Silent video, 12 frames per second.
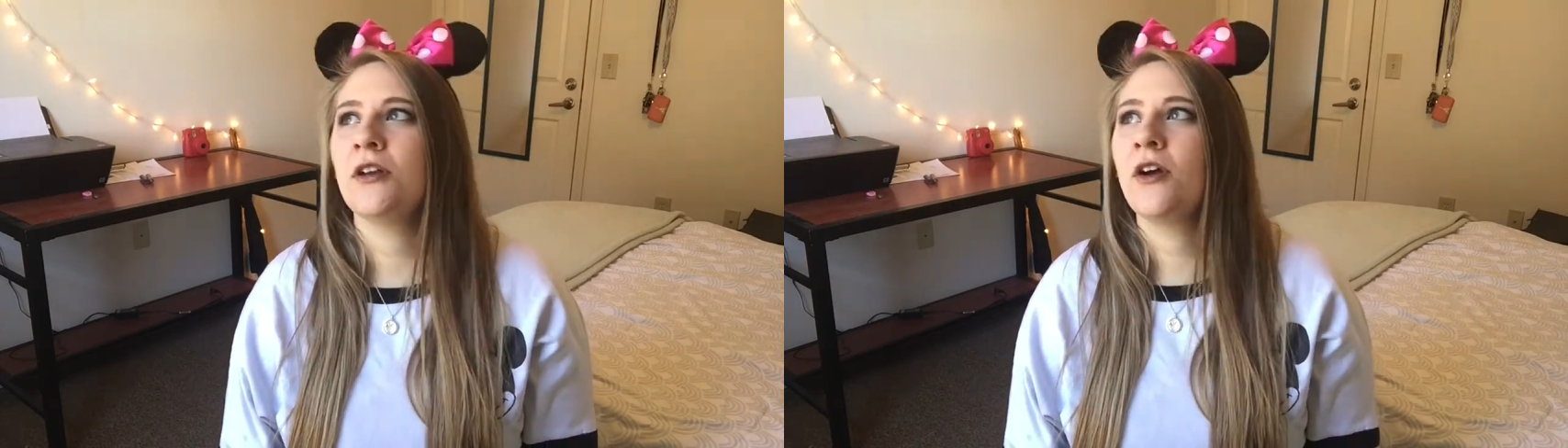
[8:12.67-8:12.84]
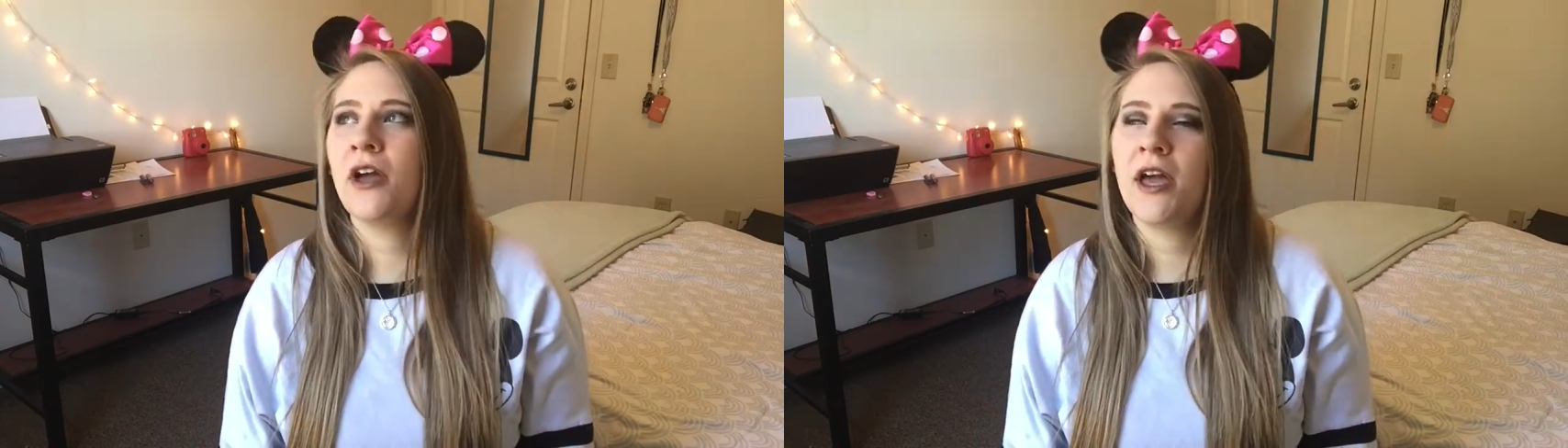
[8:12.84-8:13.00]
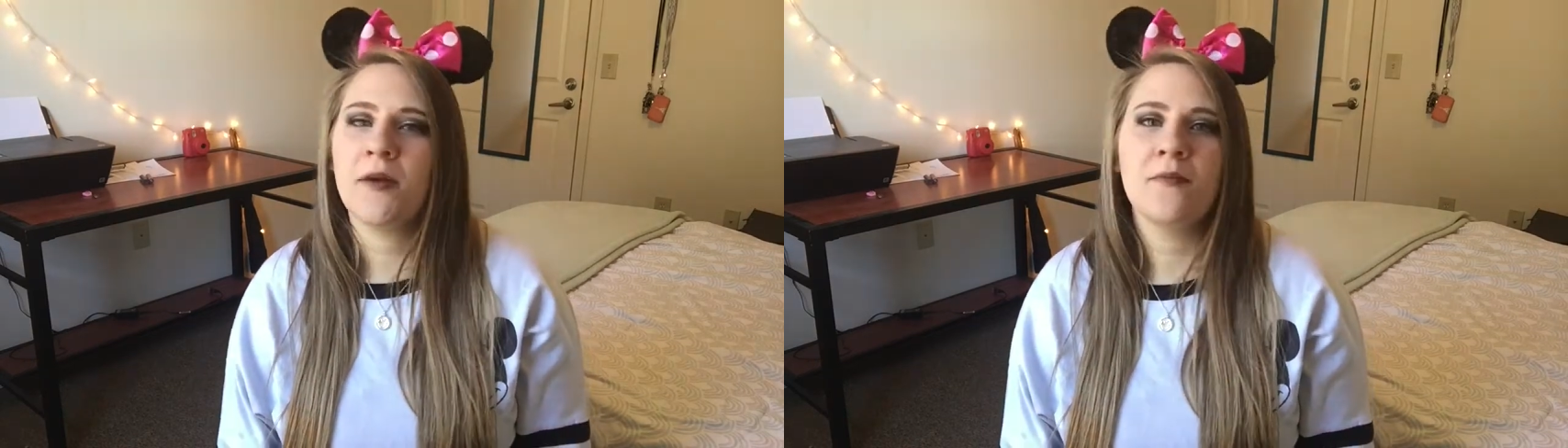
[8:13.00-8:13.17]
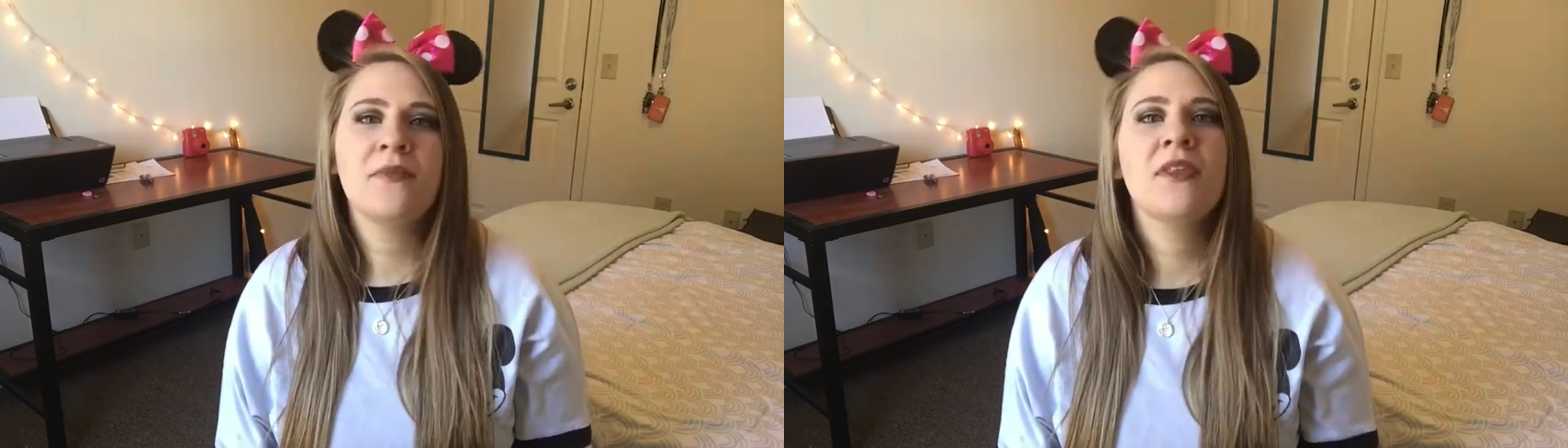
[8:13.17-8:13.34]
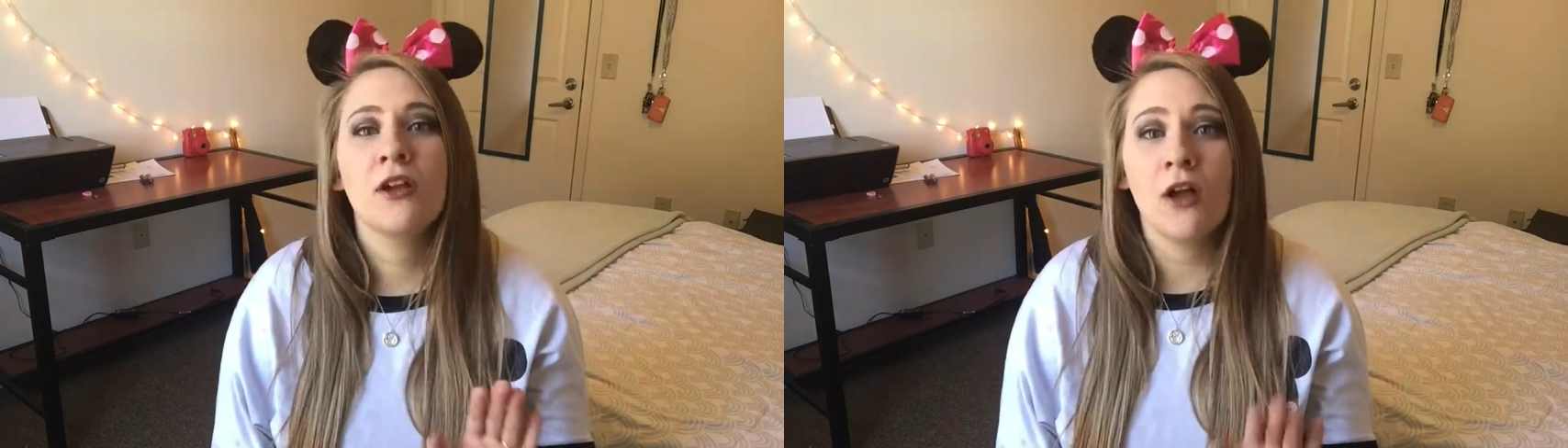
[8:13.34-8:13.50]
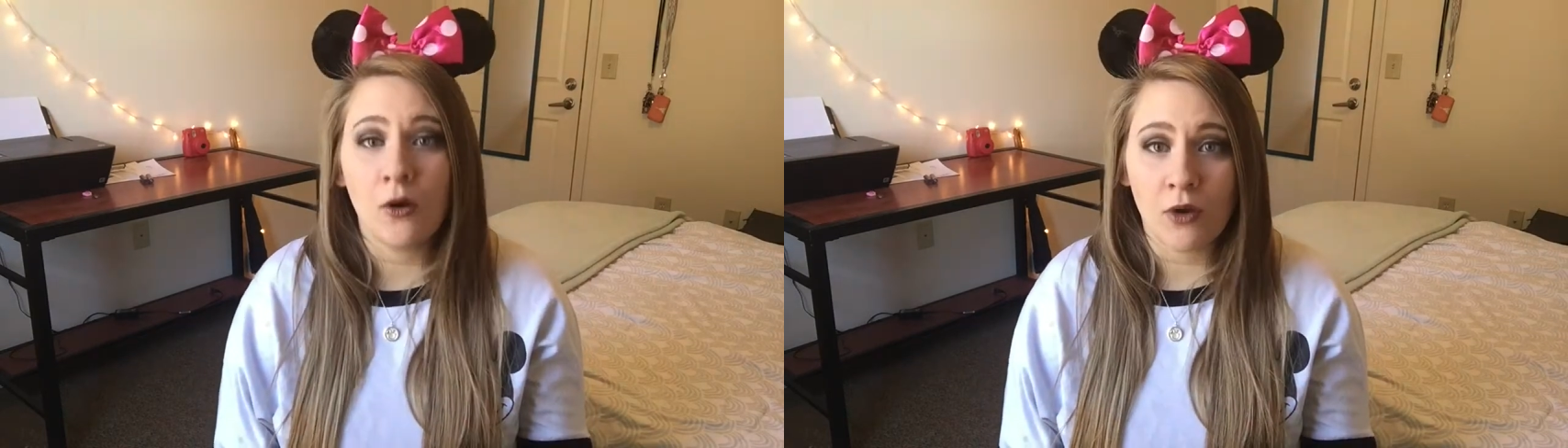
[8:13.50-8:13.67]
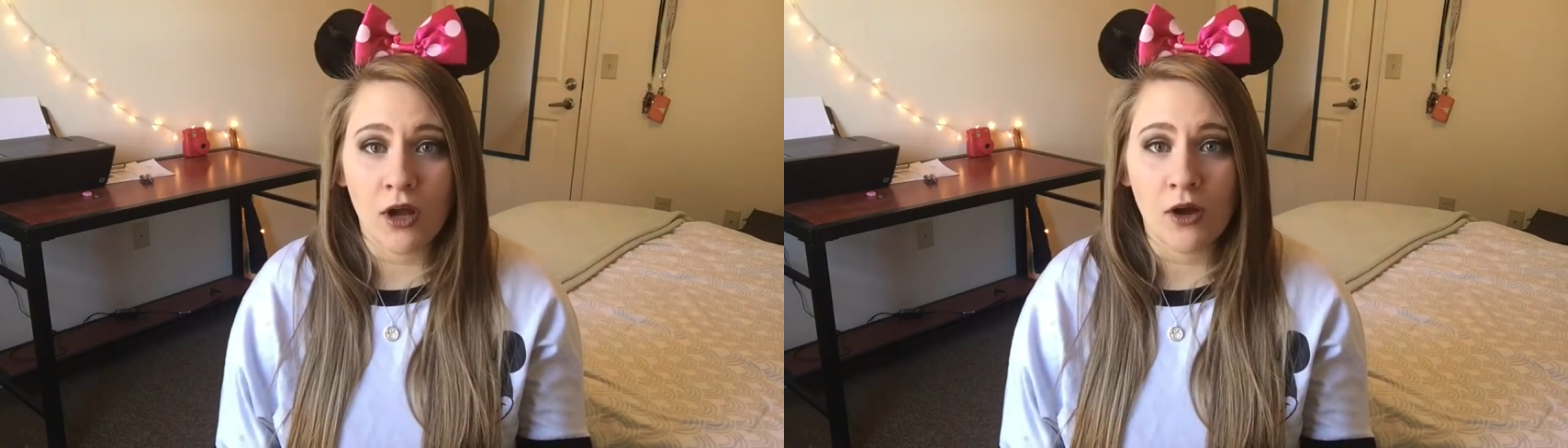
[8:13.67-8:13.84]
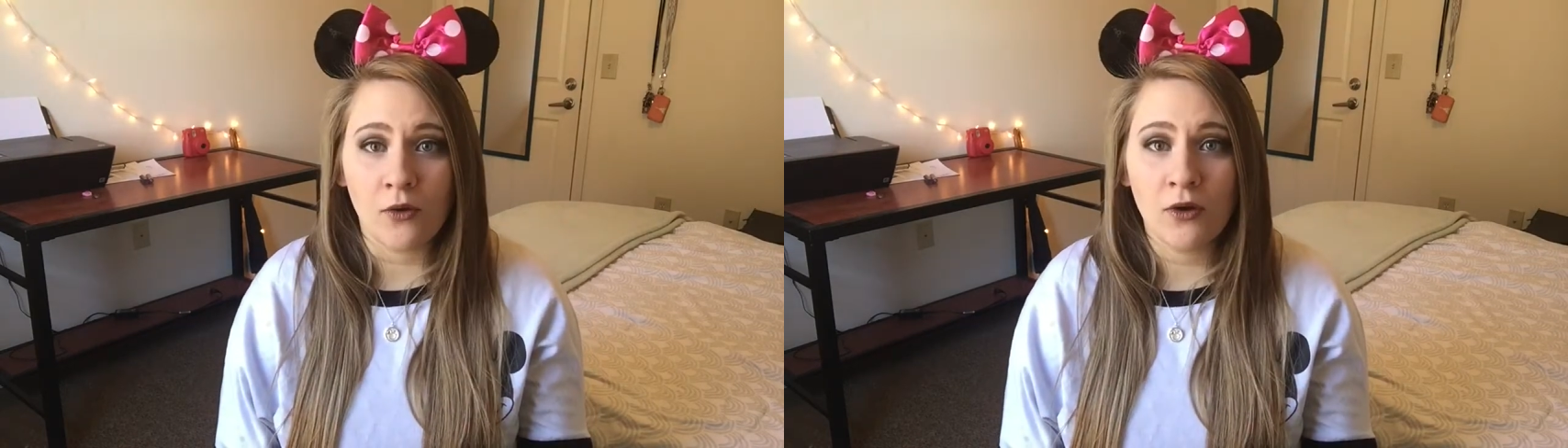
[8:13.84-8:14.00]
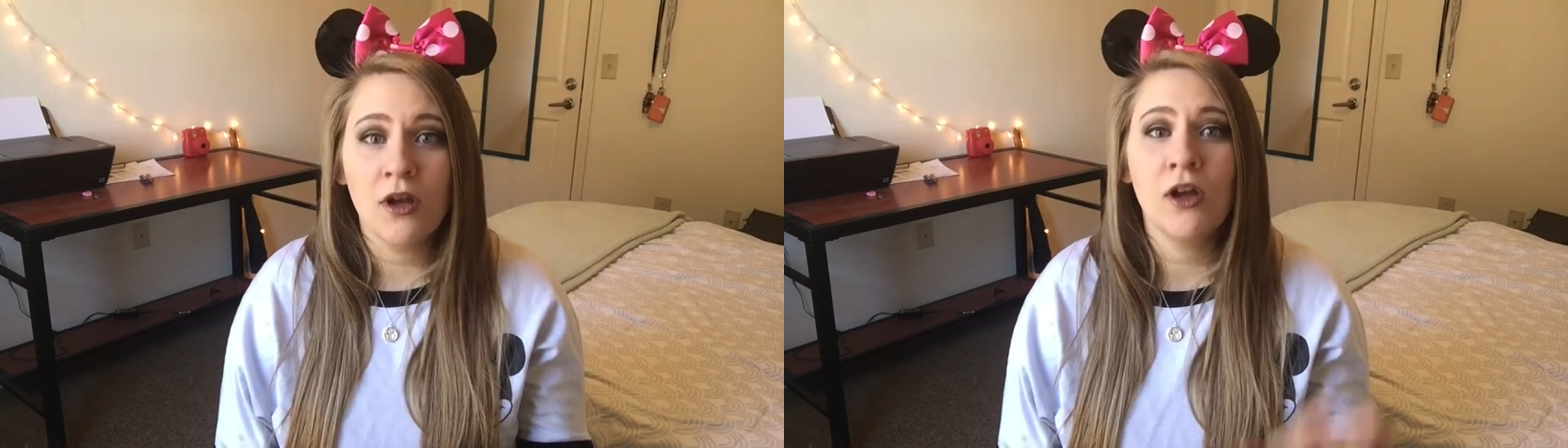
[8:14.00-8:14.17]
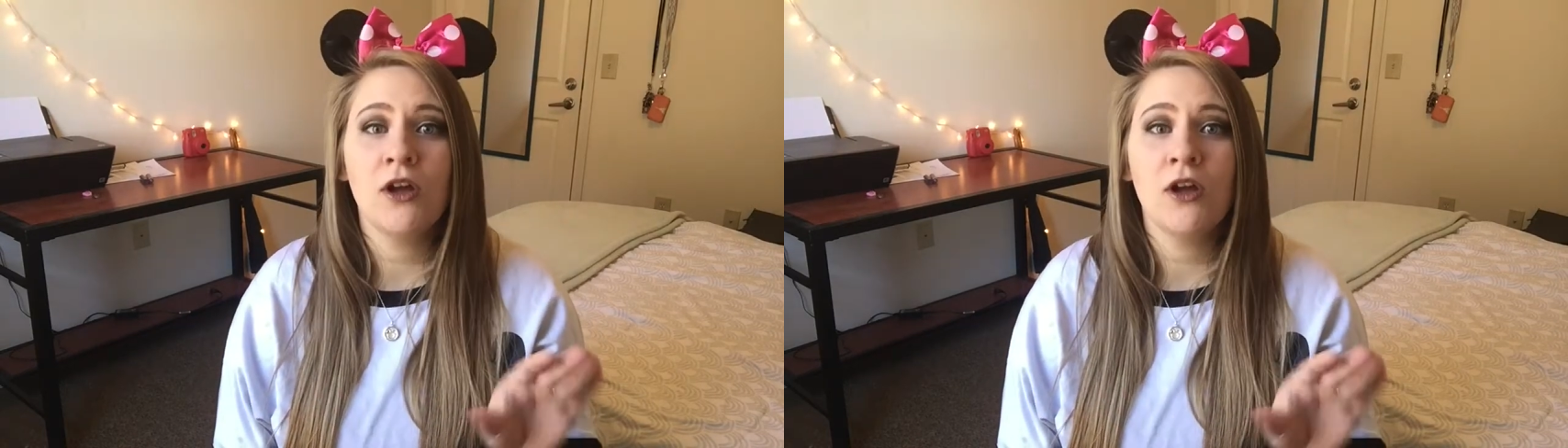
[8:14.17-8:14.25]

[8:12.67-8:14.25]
okay. Coco.